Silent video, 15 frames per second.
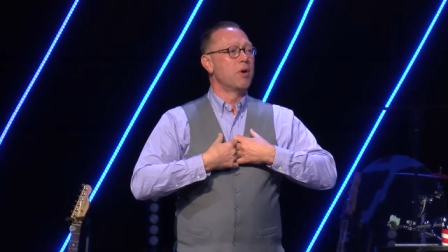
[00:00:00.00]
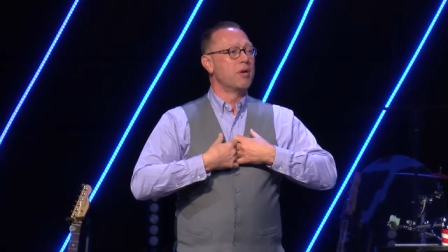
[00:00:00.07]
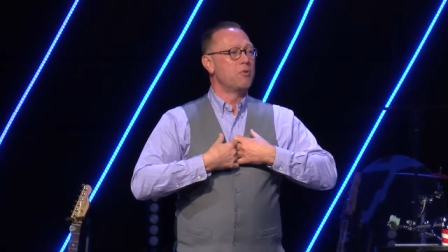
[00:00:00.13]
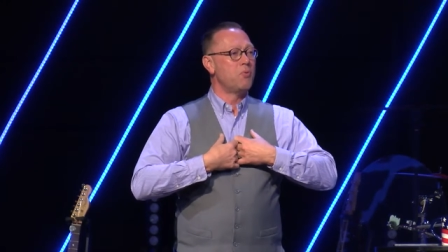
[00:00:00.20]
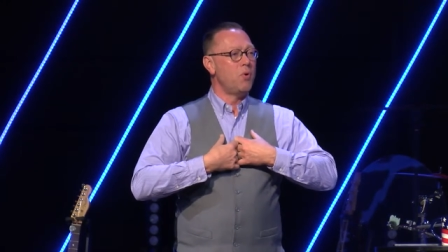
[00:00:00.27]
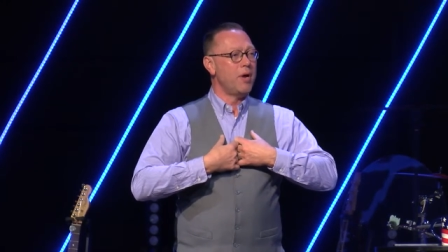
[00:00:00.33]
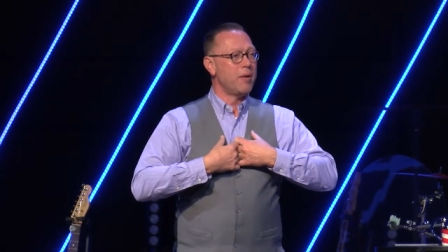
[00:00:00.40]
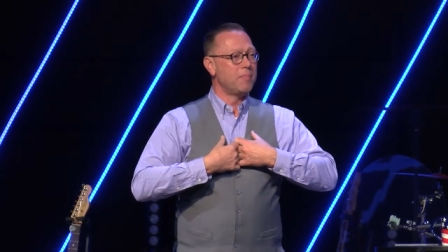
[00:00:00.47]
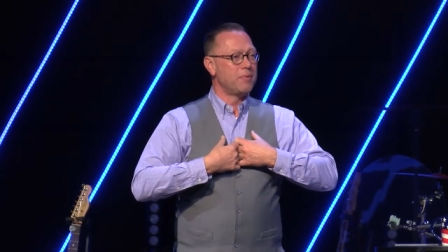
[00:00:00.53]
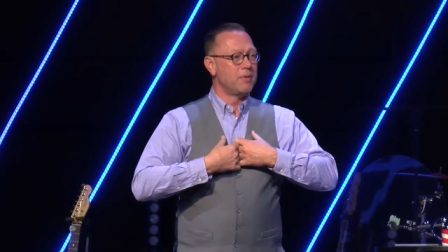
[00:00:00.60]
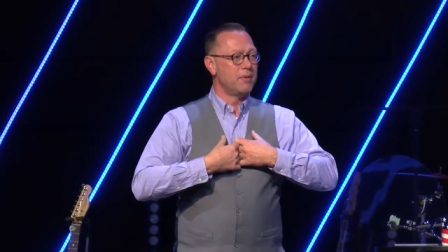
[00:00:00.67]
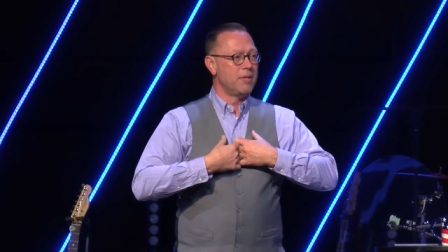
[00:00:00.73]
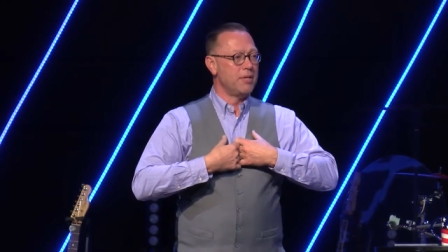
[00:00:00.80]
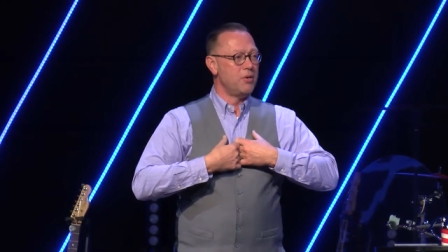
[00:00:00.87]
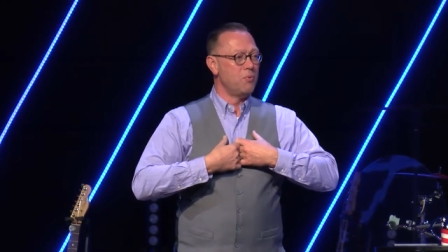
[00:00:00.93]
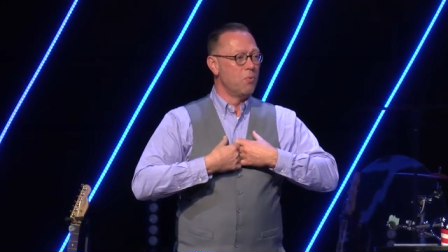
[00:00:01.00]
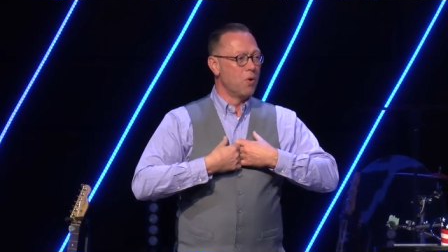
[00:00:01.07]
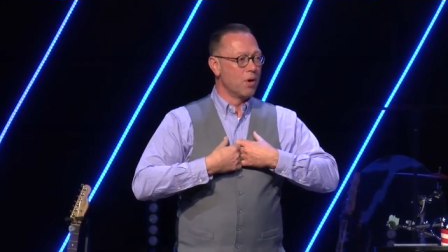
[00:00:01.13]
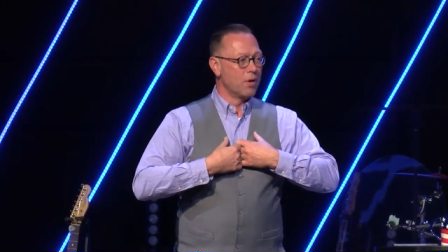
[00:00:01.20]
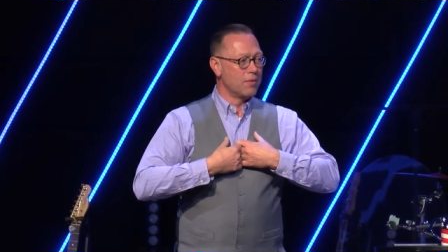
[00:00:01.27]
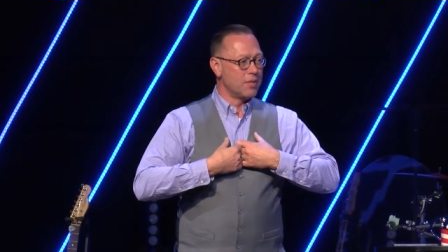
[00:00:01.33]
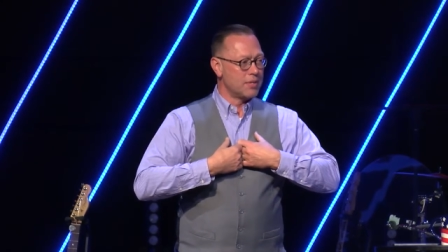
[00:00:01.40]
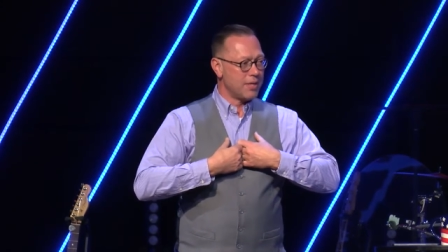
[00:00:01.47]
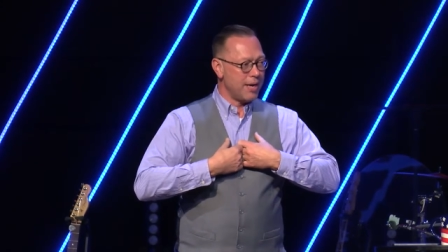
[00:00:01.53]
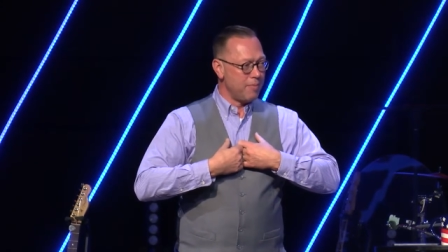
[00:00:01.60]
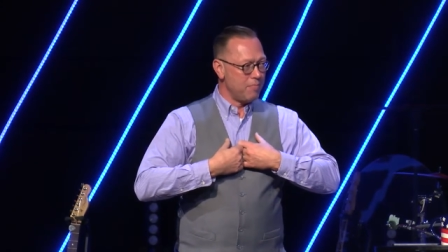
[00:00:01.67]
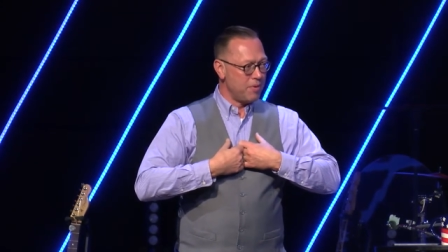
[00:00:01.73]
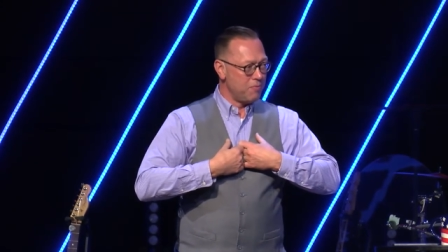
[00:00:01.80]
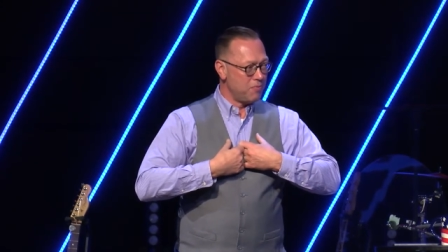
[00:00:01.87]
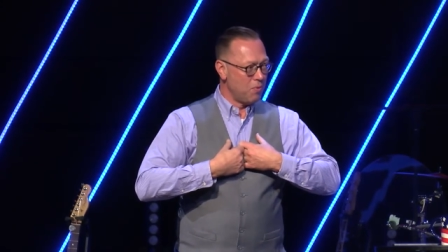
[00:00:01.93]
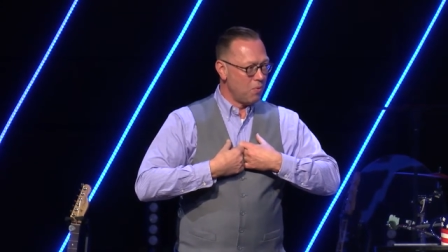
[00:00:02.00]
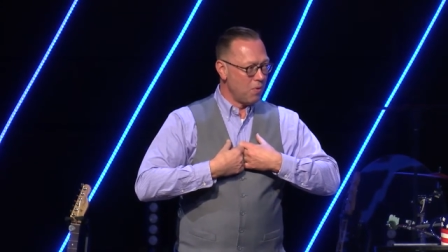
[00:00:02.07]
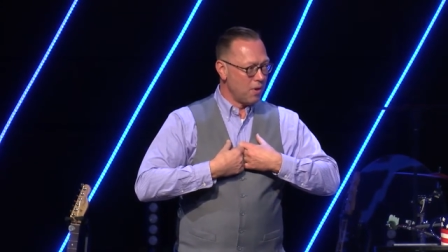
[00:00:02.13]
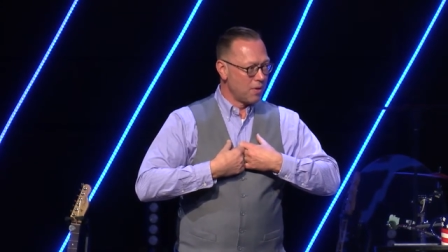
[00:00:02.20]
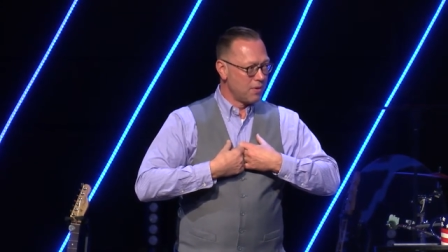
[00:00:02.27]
equipped than you were the time before.